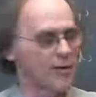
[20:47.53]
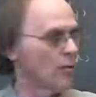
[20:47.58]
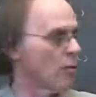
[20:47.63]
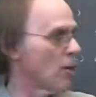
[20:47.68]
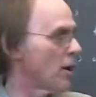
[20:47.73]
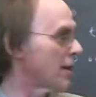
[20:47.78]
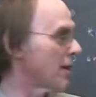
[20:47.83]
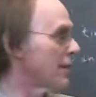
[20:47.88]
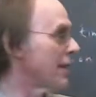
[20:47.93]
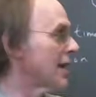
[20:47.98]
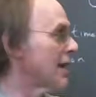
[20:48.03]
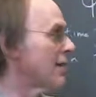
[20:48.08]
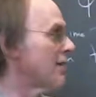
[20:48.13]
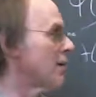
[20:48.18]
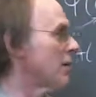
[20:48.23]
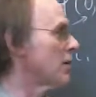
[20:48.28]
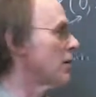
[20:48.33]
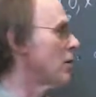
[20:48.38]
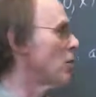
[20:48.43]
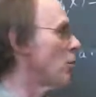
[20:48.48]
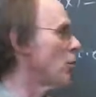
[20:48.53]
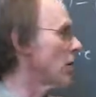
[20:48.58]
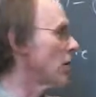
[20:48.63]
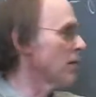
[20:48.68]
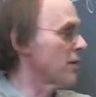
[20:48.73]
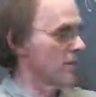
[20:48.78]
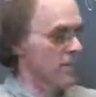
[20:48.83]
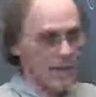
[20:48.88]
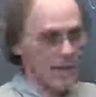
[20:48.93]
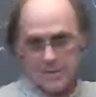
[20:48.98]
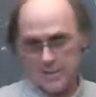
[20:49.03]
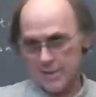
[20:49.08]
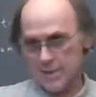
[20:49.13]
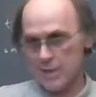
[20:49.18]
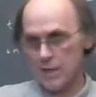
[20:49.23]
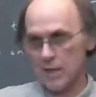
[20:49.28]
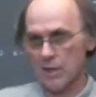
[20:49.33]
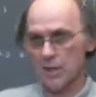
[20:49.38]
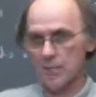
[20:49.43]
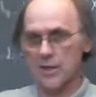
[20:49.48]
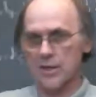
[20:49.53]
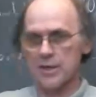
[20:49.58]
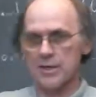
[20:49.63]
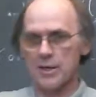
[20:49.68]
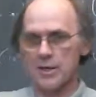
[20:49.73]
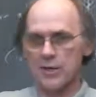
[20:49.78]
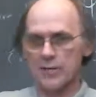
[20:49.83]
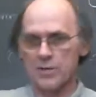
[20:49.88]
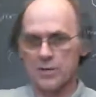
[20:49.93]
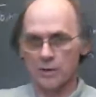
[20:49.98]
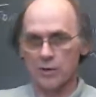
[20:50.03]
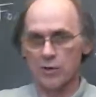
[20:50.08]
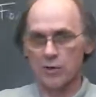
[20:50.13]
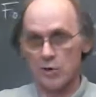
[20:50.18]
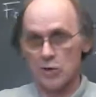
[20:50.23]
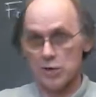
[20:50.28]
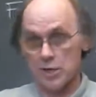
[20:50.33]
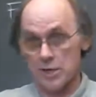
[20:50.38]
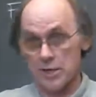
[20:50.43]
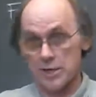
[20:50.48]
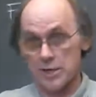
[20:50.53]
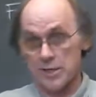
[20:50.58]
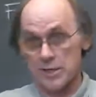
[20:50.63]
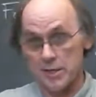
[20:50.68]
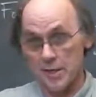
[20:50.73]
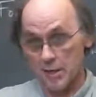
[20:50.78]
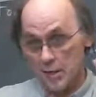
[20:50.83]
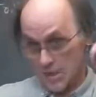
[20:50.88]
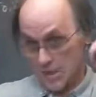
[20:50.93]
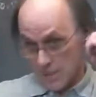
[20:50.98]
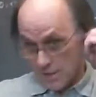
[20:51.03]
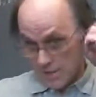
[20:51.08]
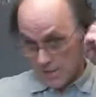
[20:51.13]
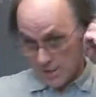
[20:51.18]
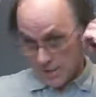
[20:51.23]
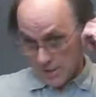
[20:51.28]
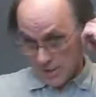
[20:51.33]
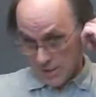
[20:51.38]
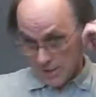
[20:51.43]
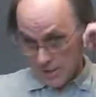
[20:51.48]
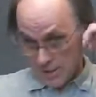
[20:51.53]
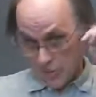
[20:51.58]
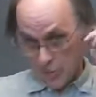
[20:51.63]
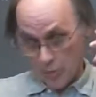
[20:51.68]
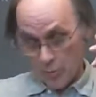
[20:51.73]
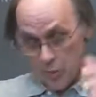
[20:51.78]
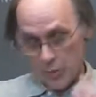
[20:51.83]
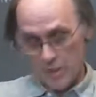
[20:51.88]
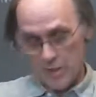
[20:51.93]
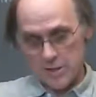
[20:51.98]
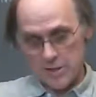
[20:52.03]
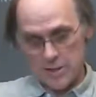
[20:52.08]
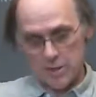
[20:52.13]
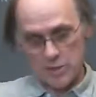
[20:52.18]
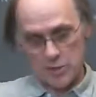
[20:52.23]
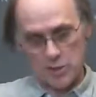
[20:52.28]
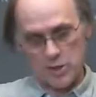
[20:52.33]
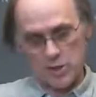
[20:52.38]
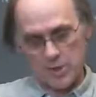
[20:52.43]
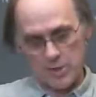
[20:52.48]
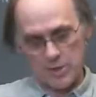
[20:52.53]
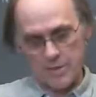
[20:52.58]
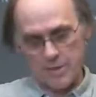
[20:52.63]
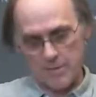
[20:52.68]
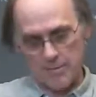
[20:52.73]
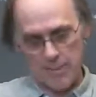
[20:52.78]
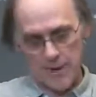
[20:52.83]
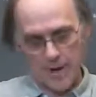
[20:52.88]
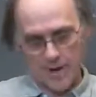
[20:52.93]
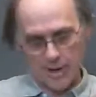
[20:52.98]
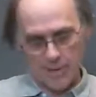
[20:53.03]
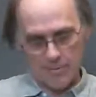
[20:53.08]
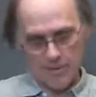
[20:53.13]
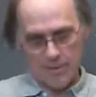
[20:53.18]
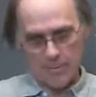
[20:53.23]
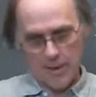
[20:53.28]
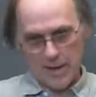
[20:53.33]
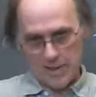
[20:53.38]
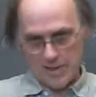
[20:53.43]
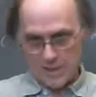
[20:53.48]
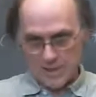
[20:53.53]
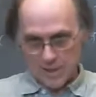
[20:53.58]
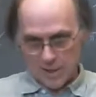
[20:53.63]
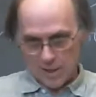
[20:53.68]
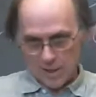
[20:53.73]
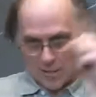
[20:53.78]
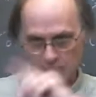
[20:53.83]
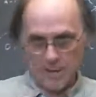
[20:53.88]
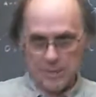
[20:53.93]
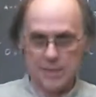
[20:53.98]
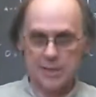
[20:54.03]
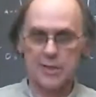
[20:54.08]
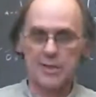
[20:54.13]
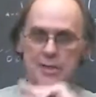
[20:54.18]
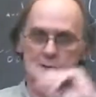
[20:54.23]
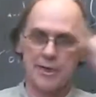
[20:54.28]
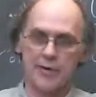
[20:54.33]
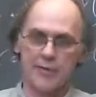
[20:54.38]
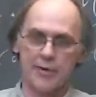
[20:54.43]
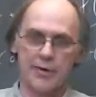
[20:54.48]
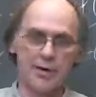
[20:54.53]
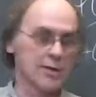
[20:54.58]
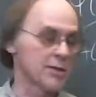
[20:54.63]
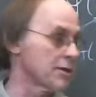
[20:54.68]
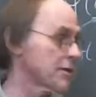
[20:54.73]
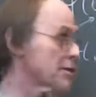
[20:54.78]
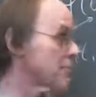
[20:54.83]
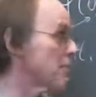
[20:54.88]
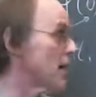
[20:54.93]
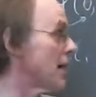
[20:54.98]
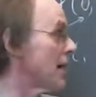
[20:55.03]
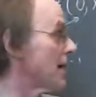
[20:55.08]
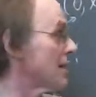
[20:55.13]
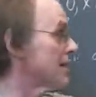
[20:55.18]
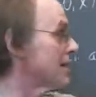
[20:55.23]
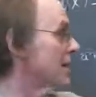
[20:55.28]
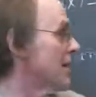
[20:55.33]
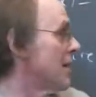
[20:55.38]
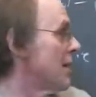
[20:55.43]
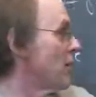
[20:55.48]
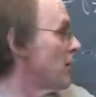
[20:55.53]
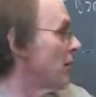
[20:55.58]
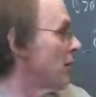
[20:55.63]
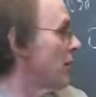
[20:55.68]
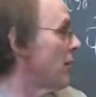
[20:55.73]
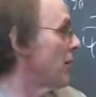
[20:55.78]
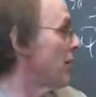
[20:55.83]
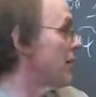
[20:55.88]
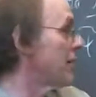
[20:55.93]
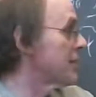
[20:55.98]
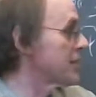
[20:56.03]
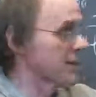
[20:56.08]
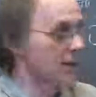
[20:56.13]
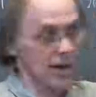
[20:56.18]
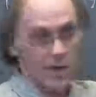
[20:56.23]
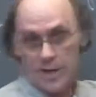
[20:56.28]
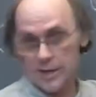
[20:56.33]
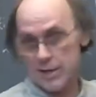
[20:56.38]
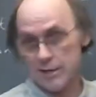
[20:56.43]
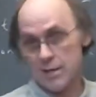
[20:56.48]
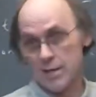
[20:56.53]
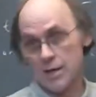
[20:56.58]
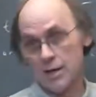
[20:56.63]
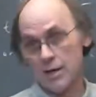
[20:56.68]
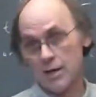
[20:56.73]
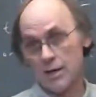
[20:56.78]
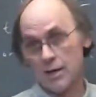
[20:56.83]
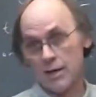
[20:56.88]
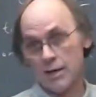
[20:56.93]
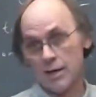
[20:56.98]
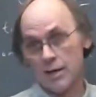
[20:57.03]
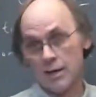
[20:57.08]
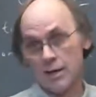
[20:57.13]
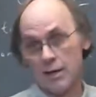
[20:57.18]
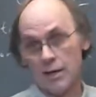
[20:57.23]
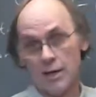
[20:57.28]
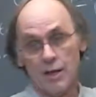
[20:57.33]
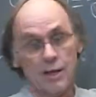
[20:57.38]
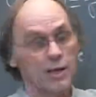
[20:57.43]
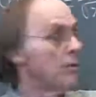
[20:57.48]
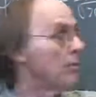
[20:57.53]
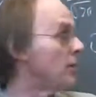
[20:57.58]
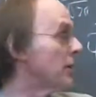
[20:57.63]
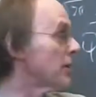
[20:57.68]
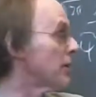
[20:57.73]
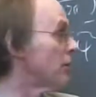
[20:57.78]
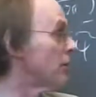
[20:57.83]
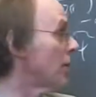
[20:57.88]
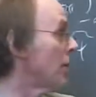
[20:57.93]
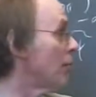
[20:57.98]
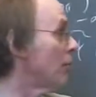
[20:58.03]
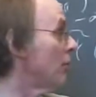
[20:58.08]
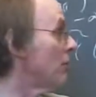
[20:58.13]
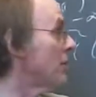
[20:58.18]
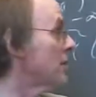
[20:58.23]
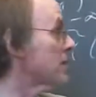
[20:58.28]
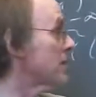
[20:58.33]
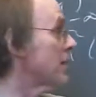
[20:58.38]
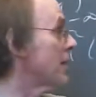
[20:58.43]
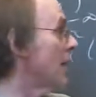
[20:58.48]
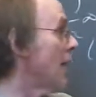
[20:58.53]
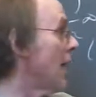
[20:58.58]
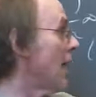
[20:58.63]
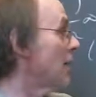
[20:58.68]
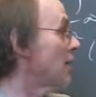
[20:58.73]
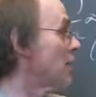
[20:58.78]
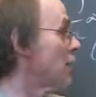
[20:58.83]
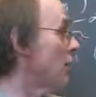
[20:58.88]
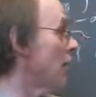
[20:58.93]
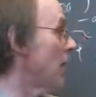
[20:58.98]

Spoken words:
you want to think about, what are the basis elements of solutions? What are the solutions that make up the basis elements in this infinite space? Well, they're these guys. But the problem is that how do